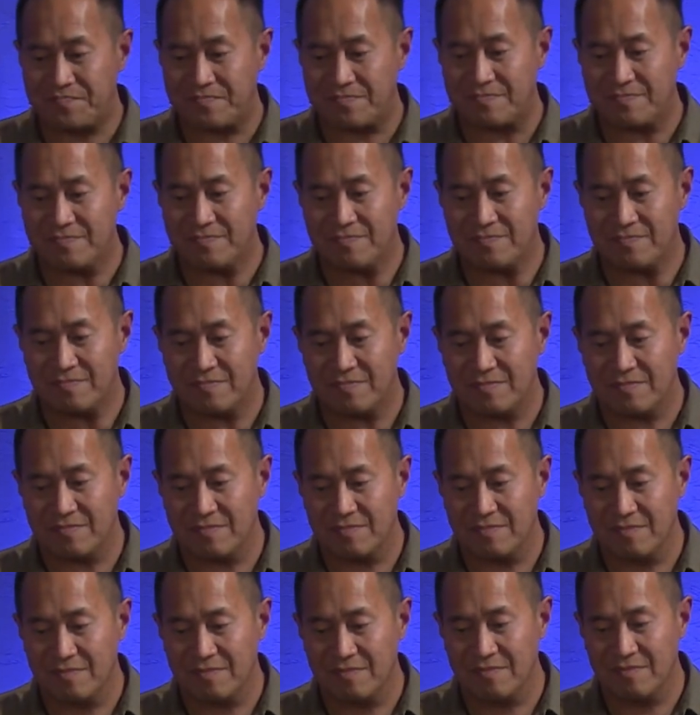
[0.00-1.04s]

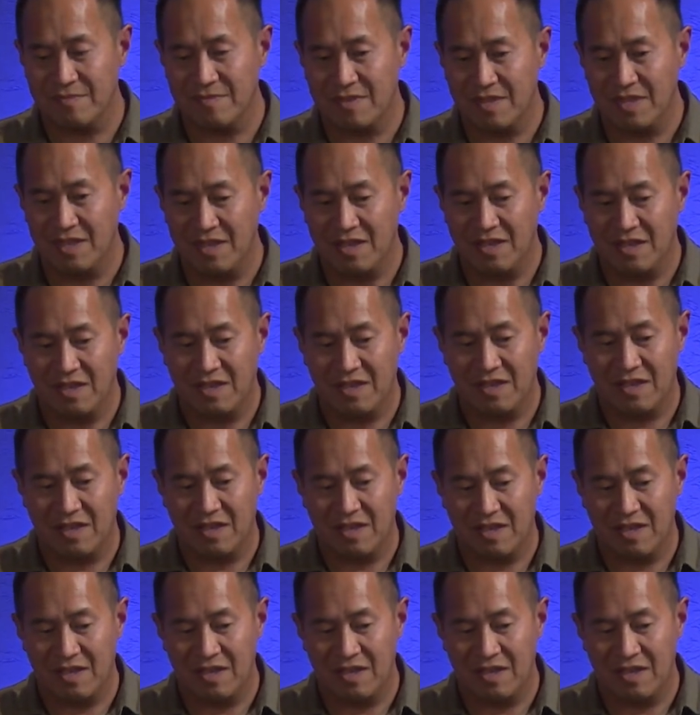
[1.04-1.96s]
Nothing is said.